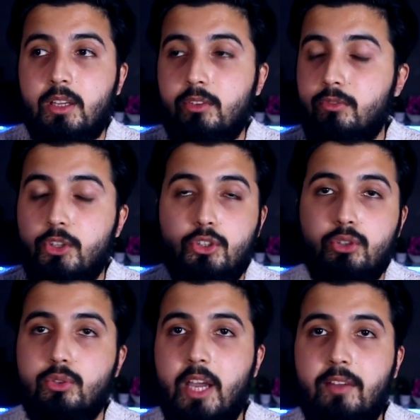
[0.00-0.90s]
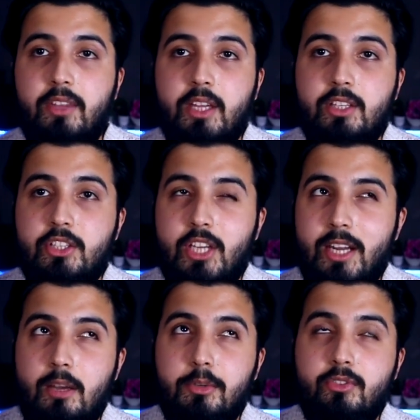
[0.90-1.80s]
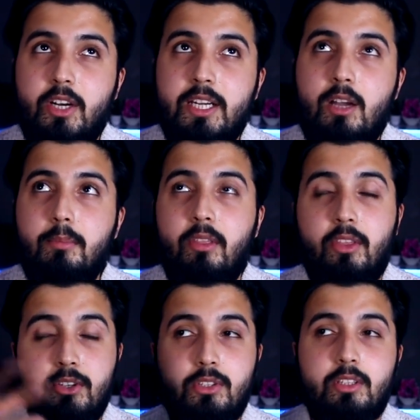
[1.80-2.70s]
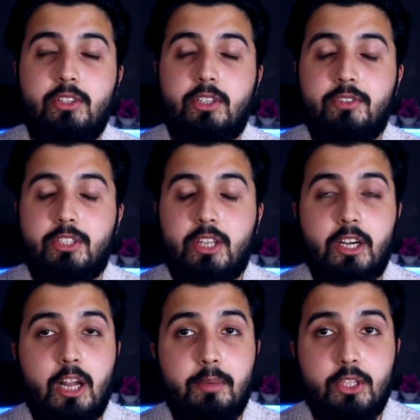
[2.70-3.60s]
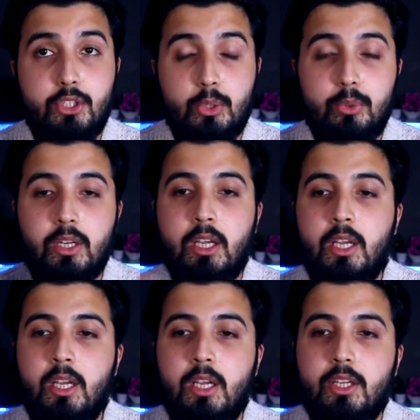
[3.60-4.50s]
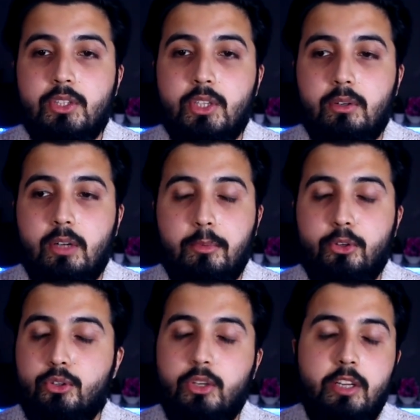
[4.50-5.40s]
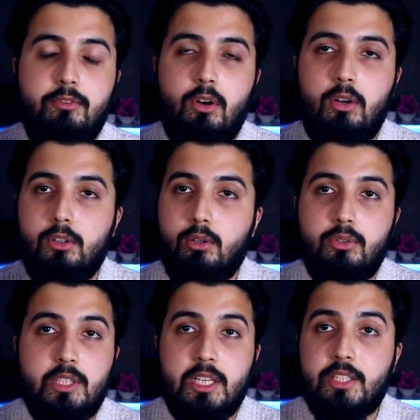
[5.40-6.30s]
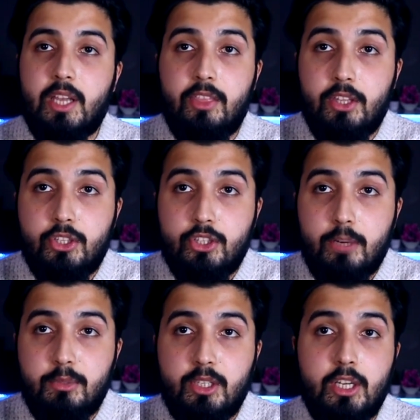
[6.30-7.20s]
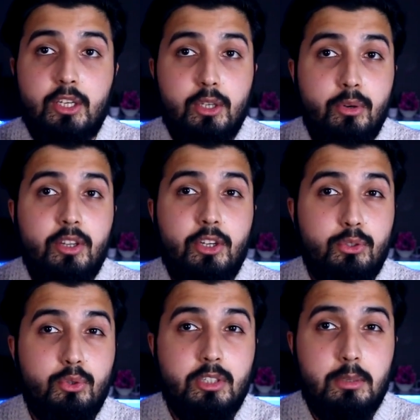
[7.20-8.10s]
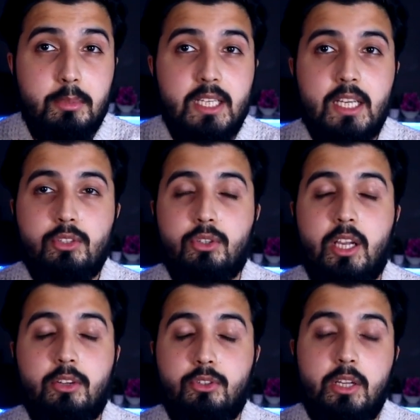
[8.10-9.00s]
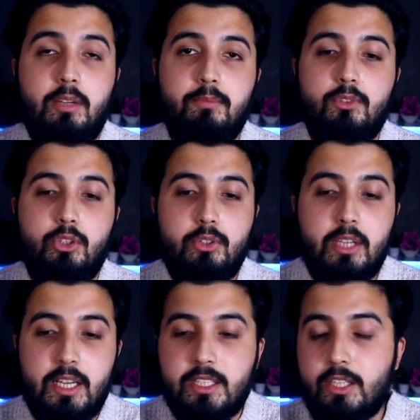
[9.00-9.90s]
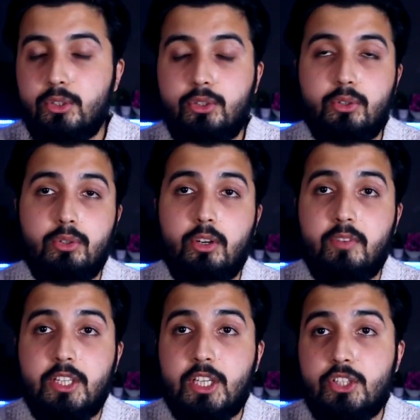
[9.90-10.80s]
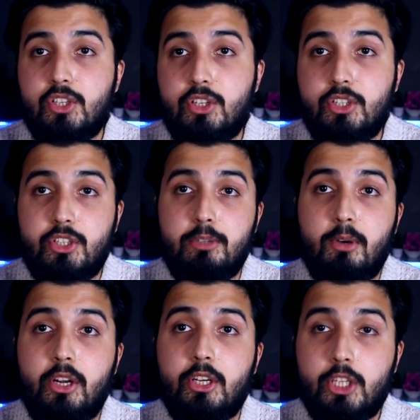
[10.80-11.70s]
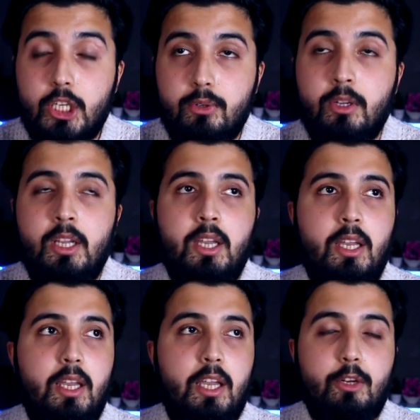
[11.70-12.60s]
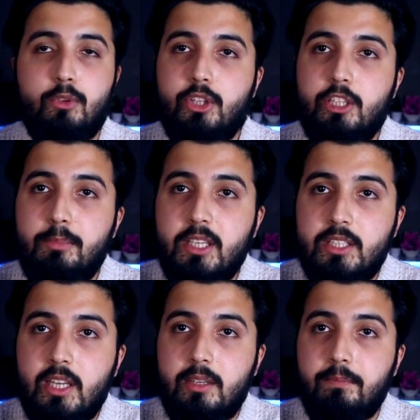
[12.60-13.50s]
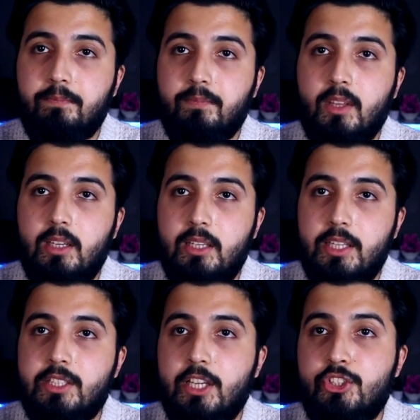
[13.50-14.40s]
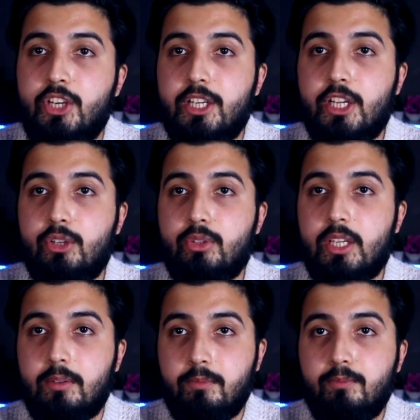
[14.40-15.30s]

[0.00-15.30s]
in which you have that chat option right now, but there's other services that are coming soon. So I'm going to give all those links in the description, including their social media, so you guys can do your own investigation and research about it too. And with this being said, let's get straight into the